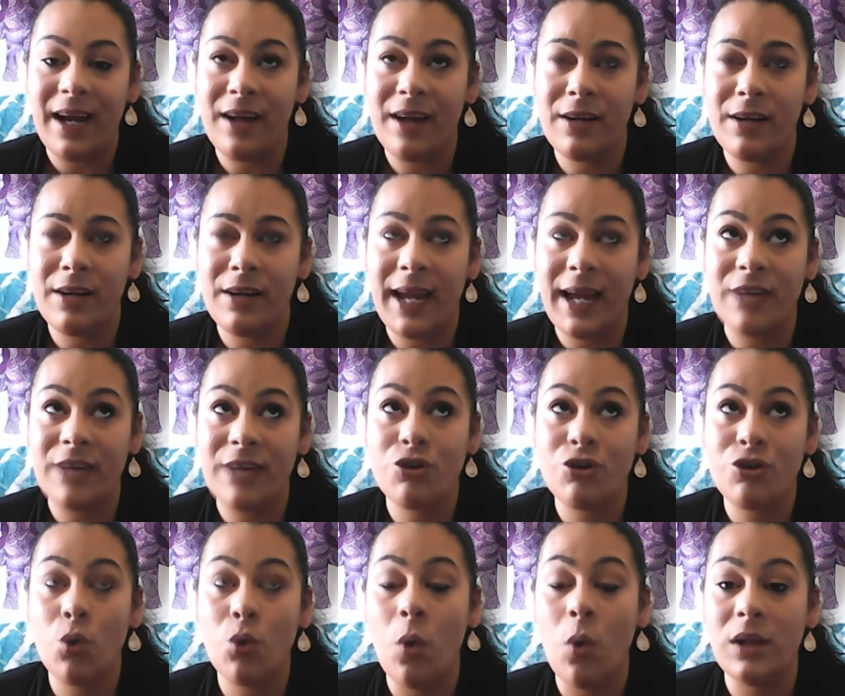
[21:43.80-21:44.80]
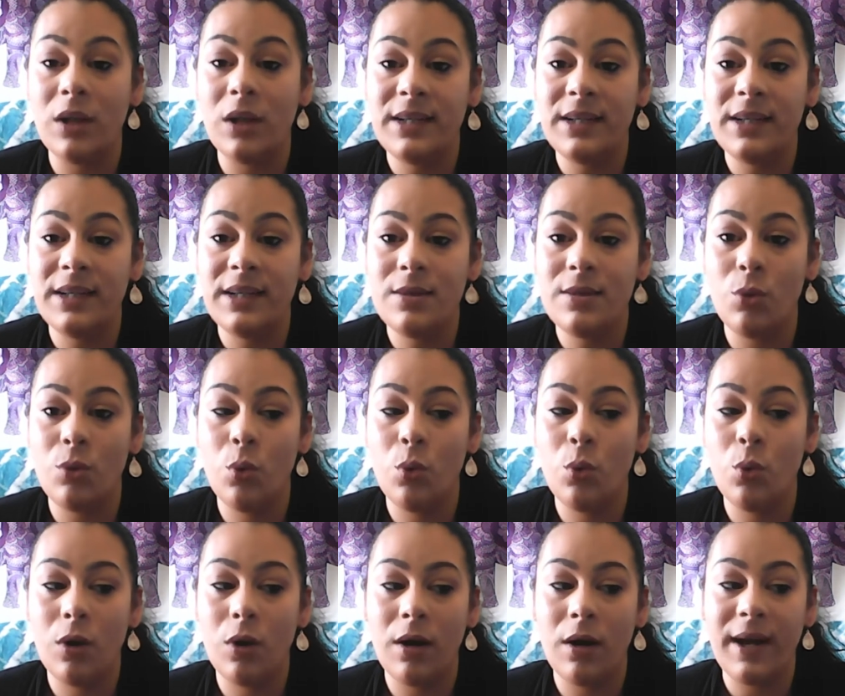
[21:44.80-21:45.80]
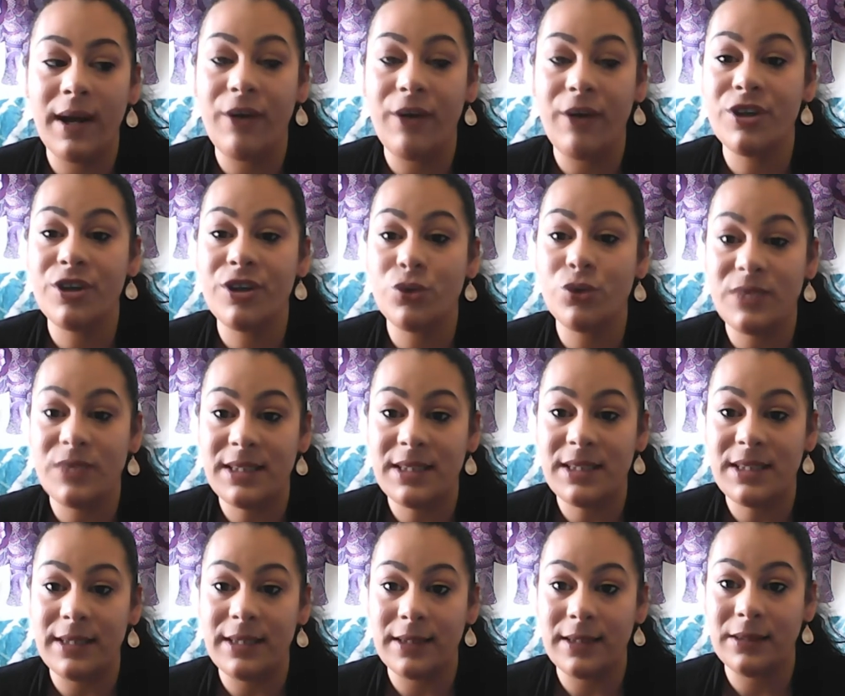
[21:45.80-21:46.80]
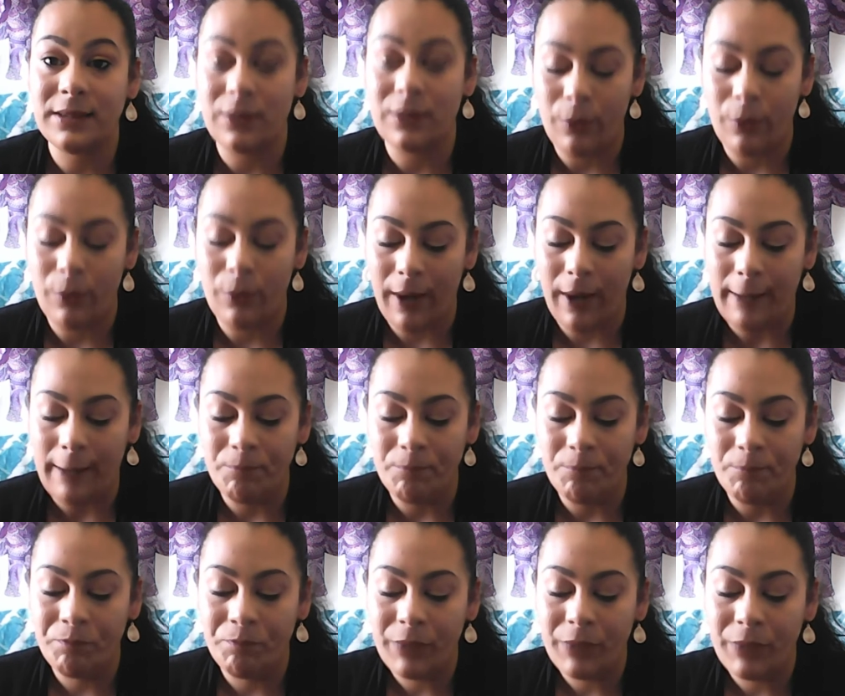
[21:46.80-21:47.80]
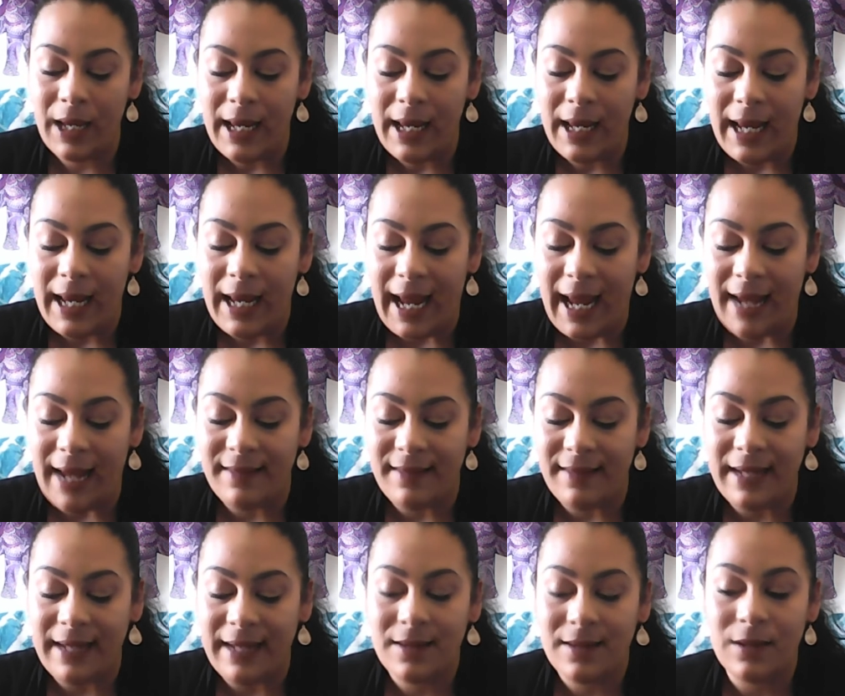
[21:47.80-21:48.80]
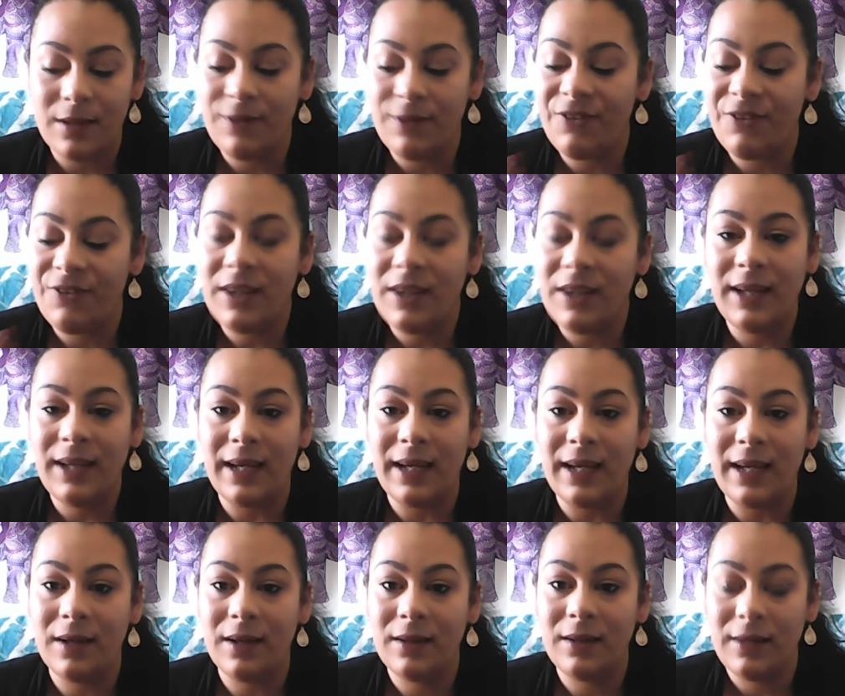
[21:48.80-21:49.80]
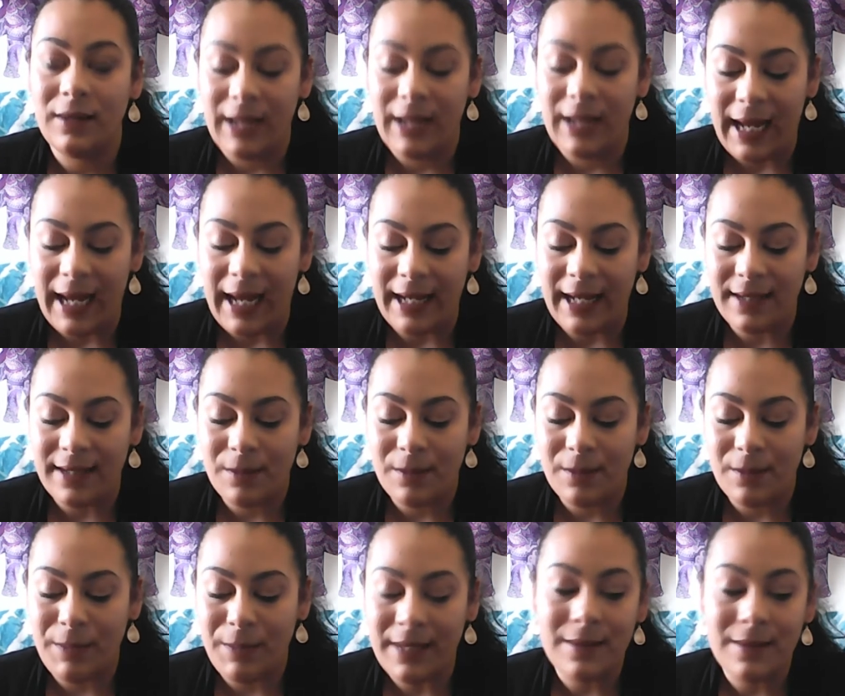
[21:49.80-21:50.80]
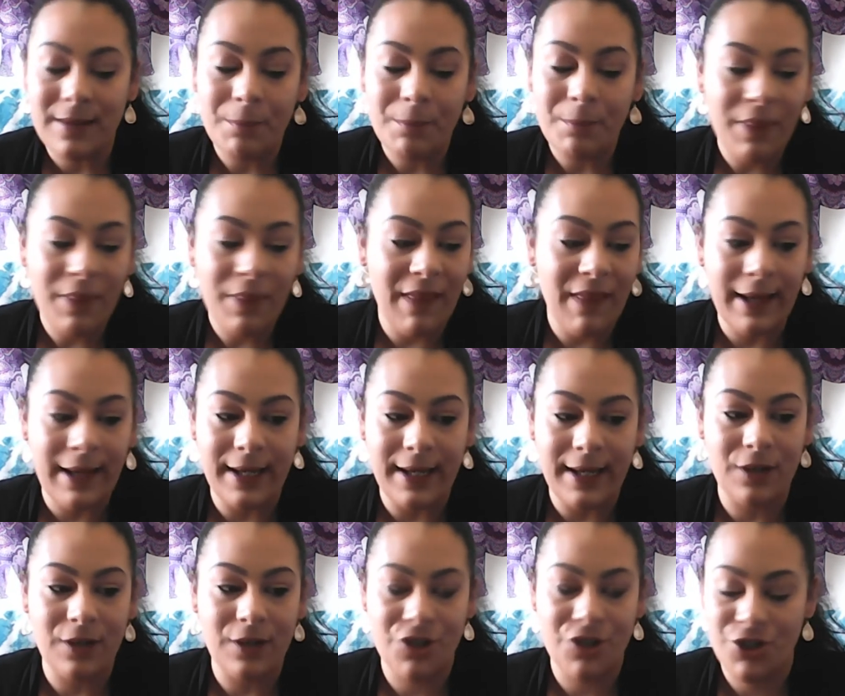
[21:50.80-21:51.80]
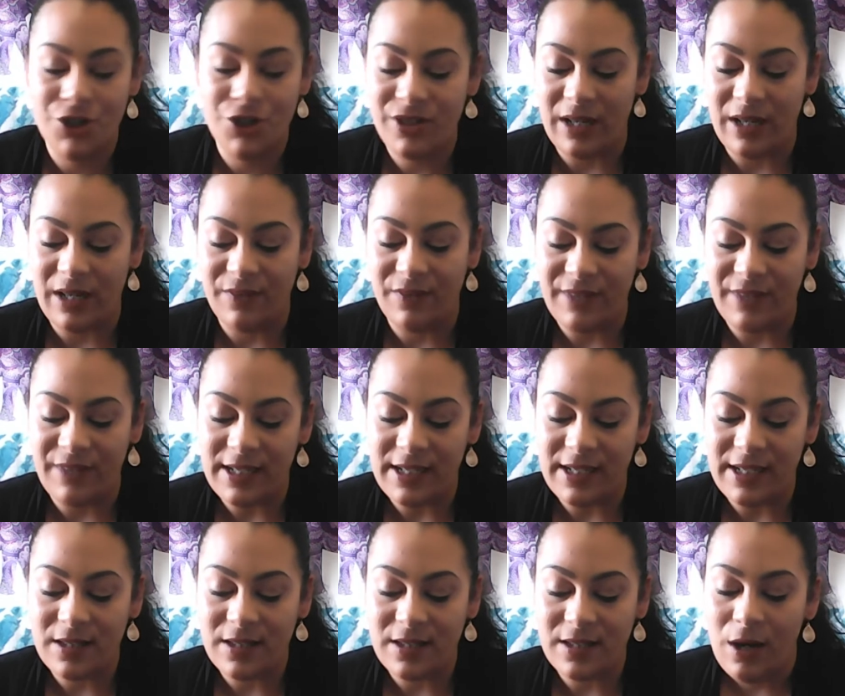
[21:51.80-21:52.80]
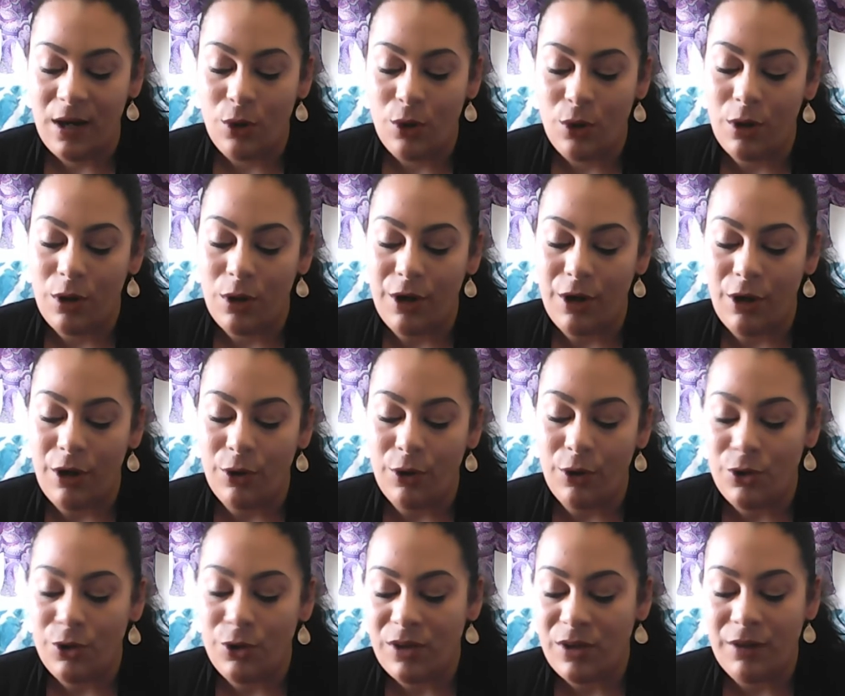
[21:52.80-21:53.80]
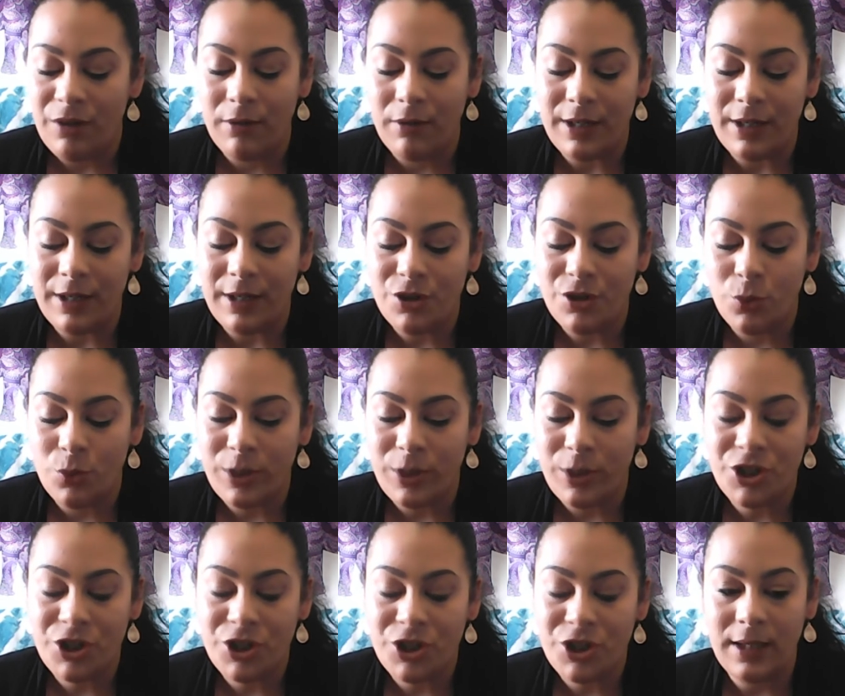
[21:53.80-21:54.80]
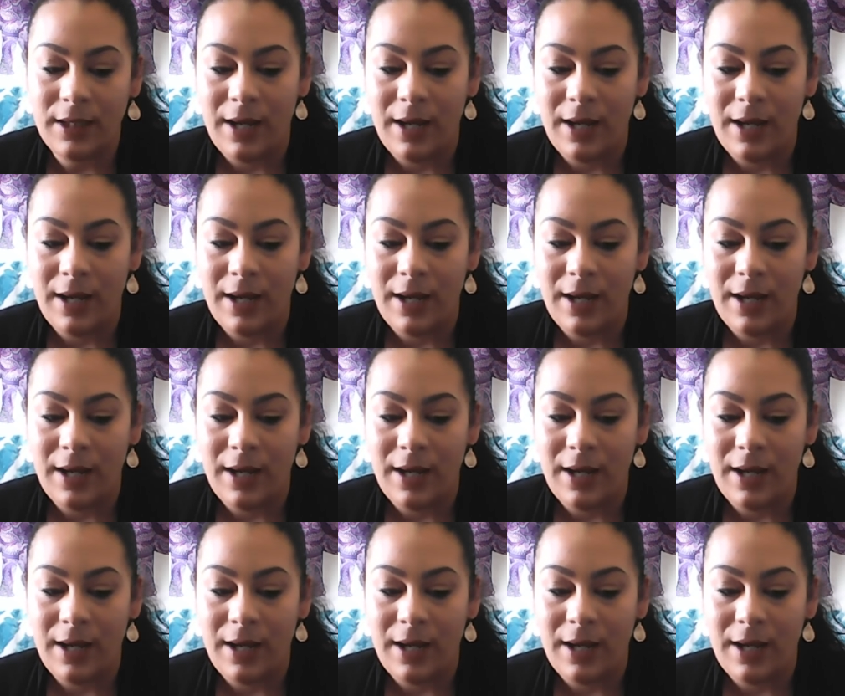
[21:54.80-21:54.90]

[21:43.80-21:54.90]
Cancer qualities or characteristics, okay? And that's feeling, and it's being sympathetic to yourself, and it's, using your intuition,